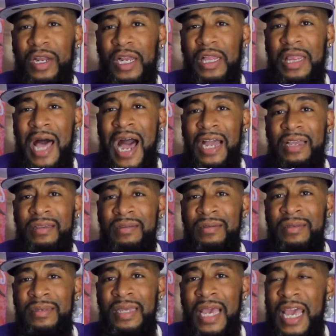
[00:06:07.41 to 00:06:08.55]
clock
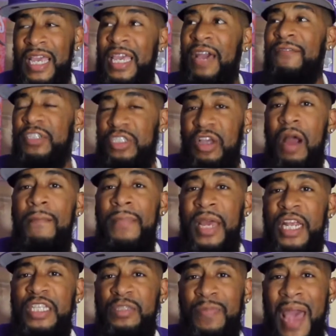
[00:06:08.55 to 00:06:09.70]
and give us our
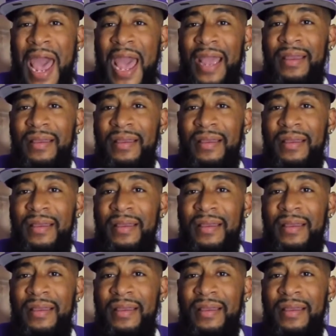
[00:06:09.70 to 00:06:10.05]
minutes back.